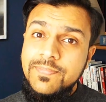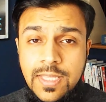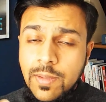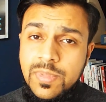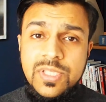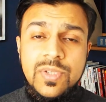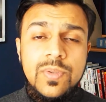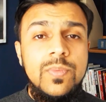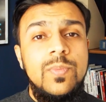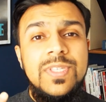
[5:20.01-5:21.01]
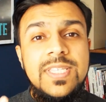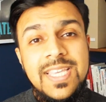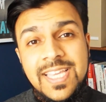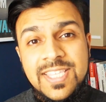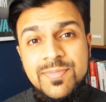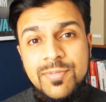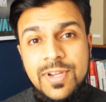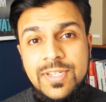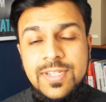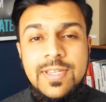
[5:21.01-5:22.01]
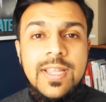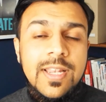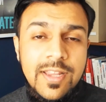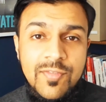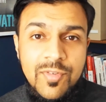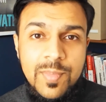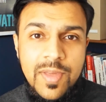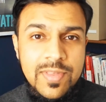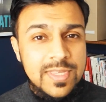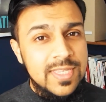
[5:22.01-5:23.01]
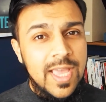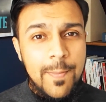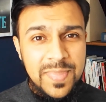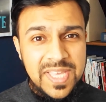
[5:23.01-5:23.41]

Number 2 was seek inspiration. Learn from others and be